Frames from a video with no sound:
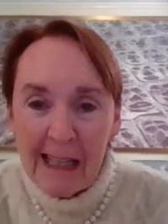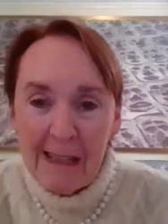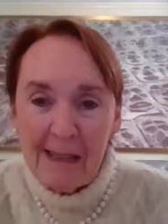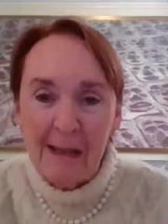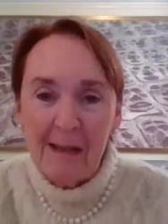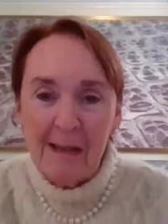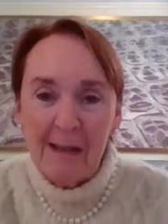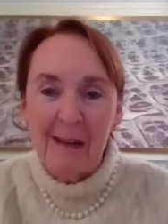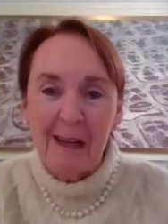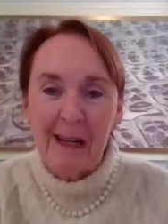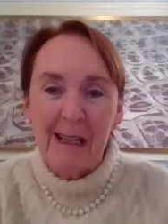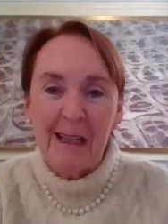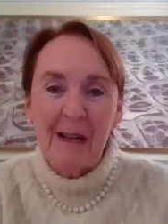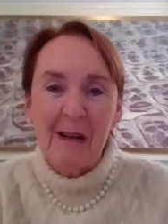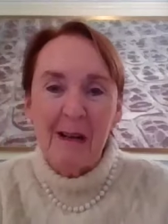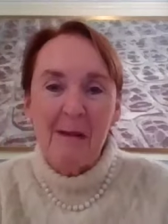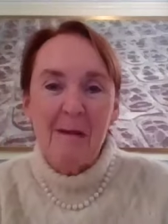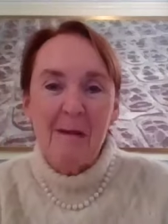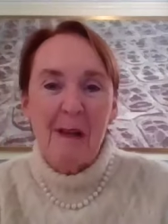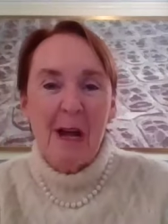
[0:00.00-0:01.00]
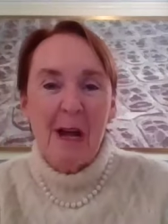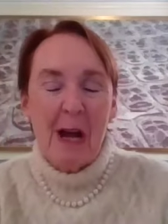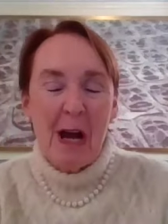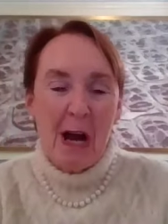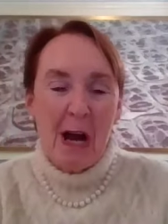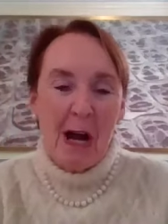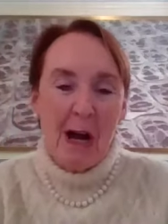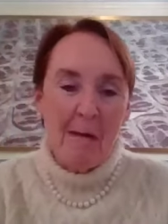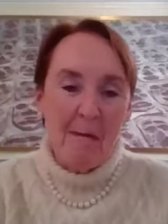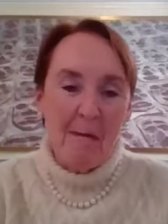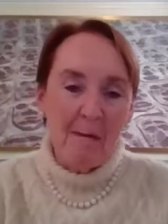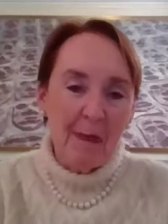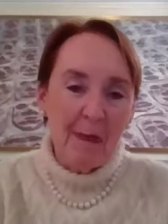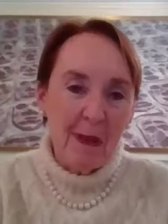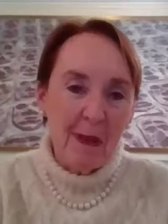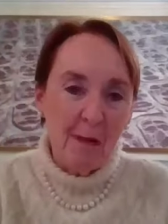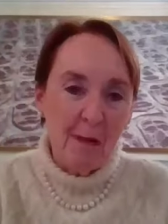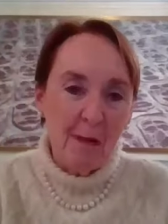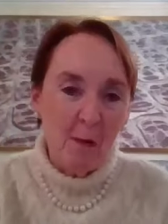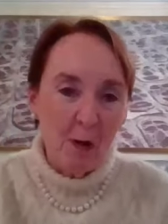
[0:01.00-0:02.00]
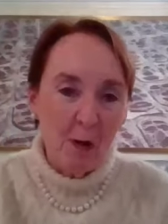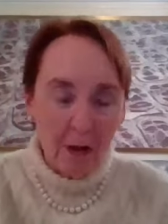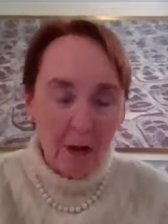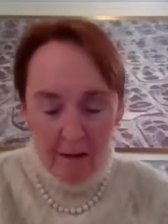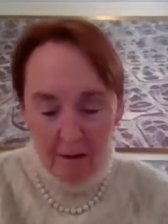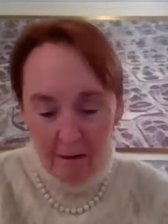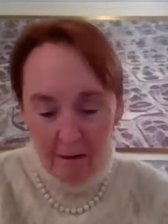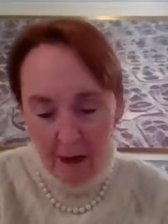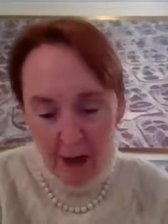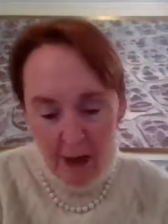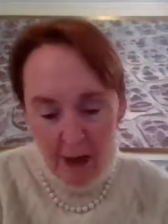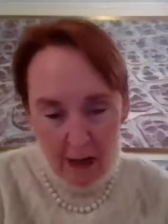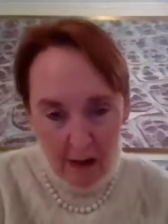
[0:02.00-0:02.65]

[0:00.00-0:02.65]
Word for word: right? right. Um, the work of,